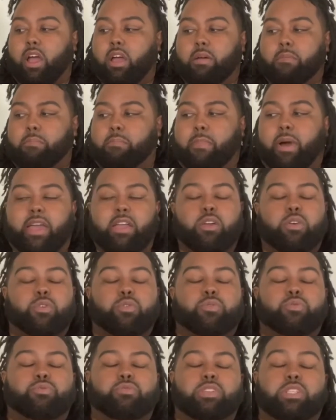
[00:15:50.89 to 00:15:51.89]

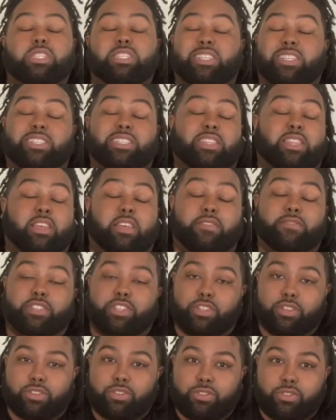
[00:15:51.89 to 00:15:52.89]
Michael just loved
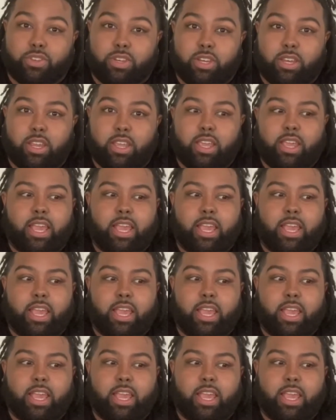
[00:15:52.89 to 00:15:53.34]
children.